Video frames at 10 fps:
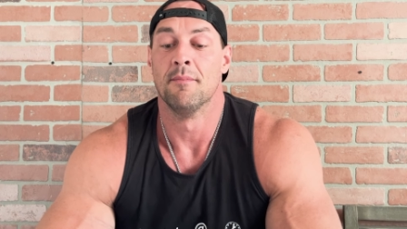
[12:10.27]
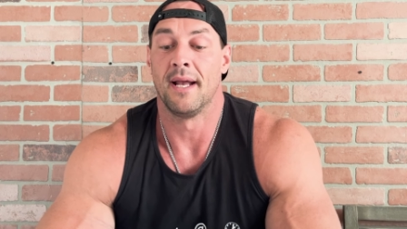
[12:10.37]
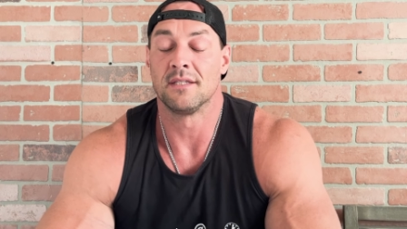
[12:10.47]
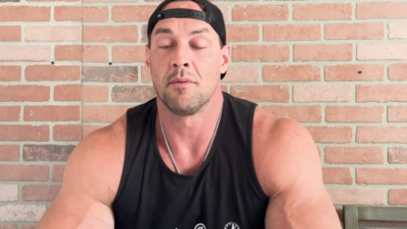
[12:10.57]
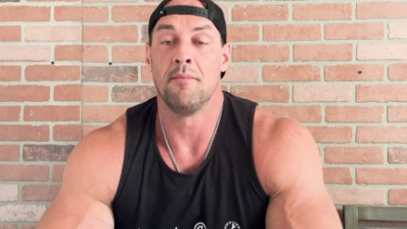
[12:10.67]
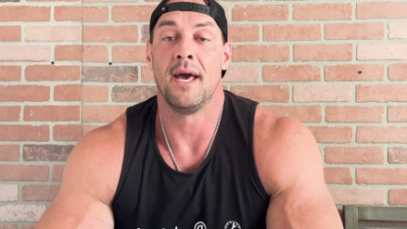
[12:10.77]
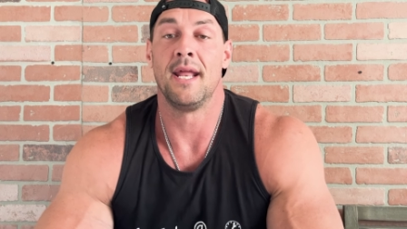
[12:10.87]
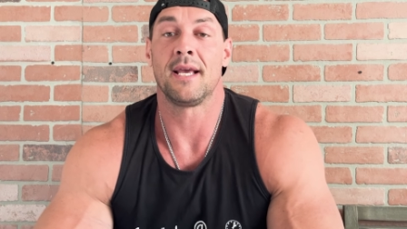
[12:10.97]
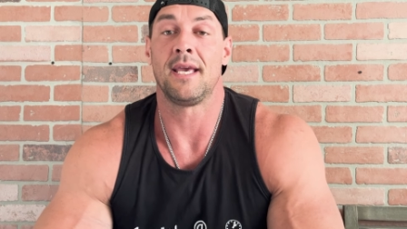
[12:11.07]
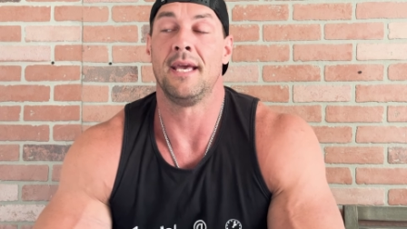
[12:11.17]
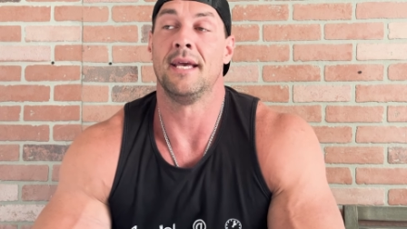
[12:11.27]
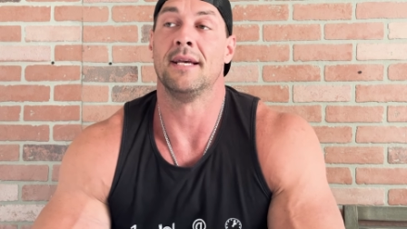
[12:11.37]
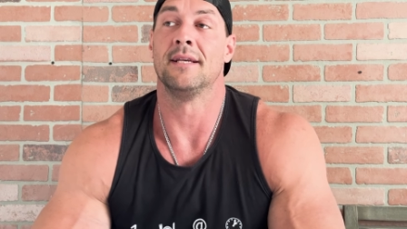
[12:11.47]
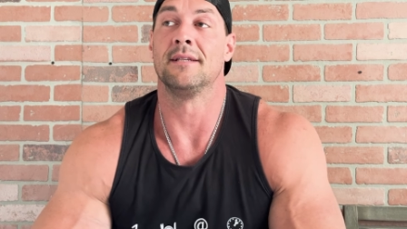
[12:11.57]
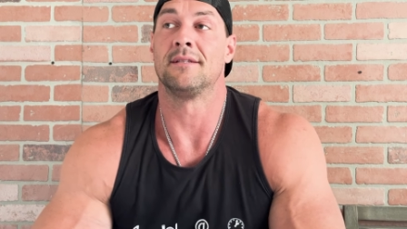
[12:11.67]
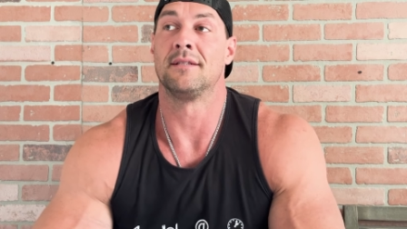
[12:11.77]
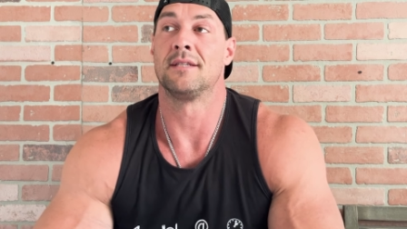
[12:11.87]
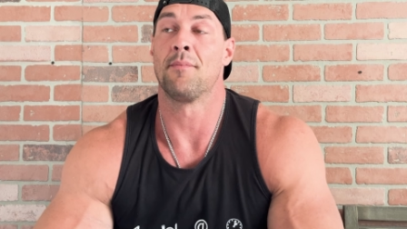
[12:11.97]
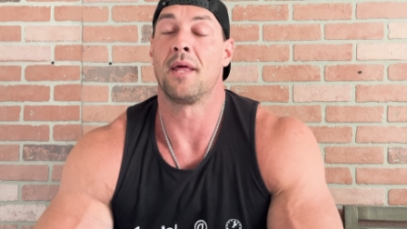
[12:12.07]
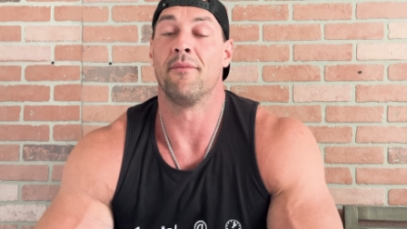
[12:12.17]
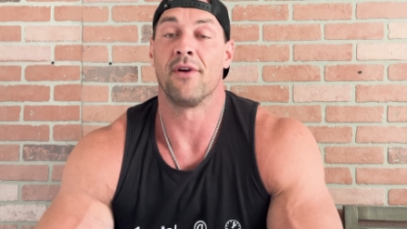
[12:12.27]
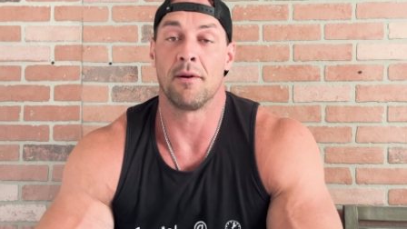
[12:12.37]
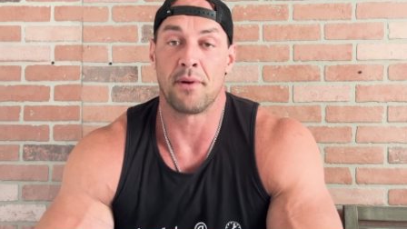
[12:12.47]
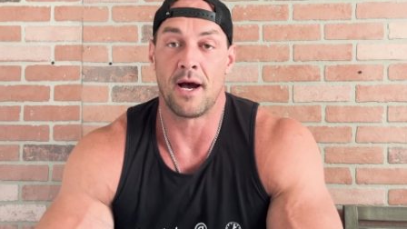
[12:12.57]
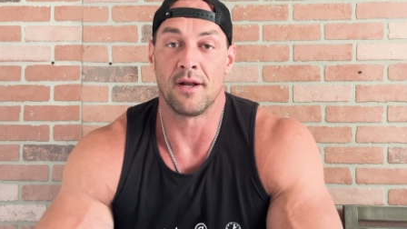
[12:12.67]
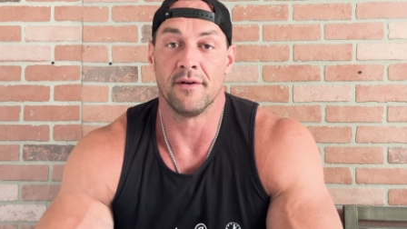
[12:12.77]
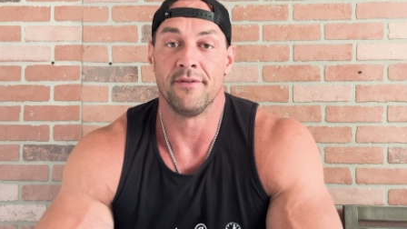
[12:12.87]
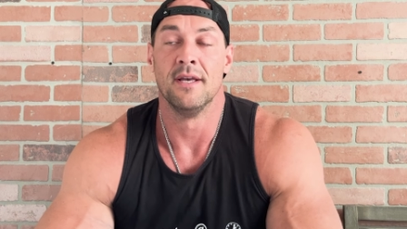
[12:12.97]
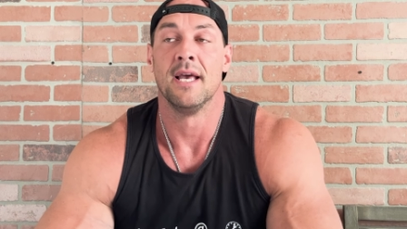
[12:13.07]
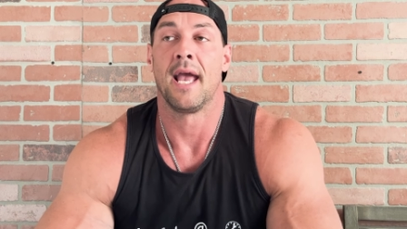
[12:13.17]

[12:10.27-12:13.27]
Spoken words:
my insulin mimetic is something I'm very proud of.